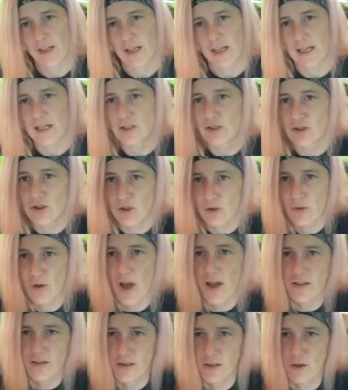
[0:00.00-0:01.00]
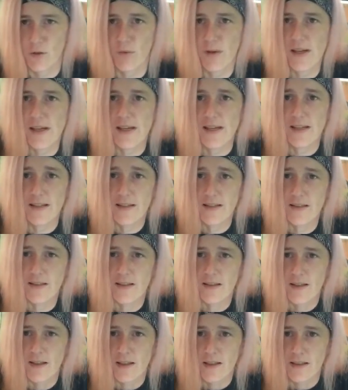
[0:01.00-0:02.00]
it's do not squeeze
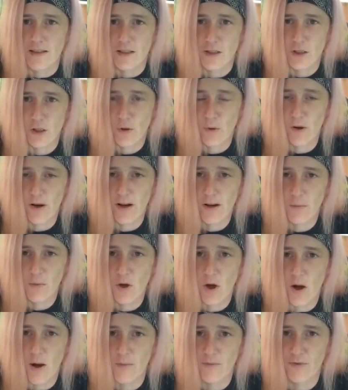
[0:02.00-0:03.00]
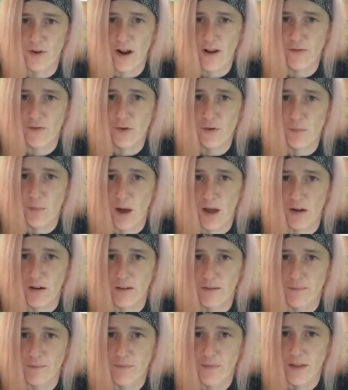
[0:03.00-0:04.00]
this Aquarium Co-op fry food bottle.
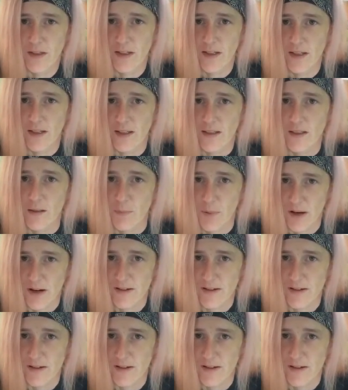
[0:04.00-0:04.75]
The bear